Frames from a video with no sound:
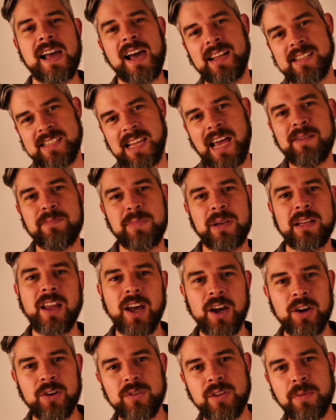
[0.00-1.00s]
And down
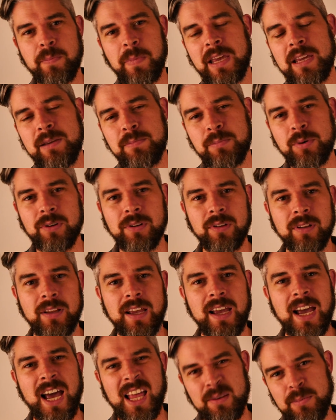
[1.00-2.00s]
below, the
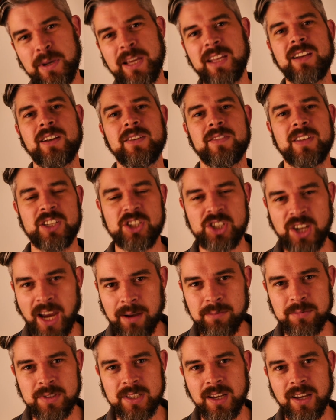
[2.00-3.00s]
people at the beginning of this
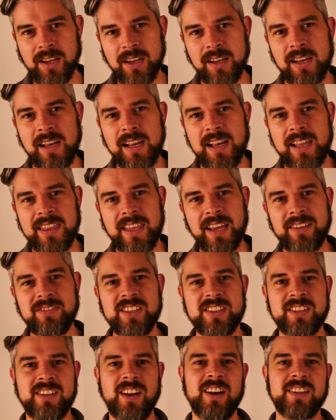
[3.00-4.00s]
chapter, they've
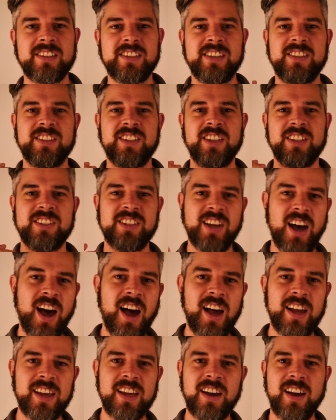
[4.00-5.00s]
started to
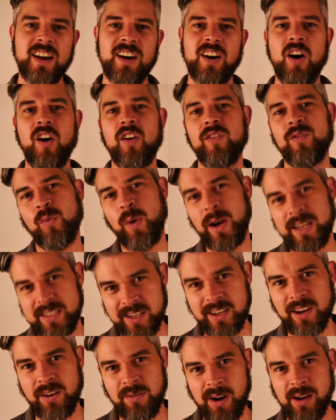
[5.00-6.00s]
tire of
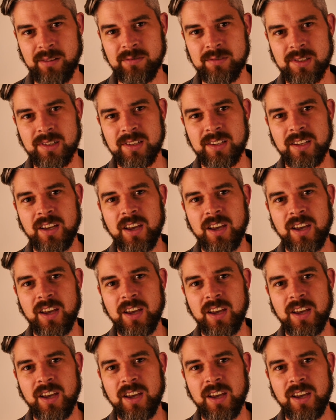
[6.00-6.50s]
waiting around.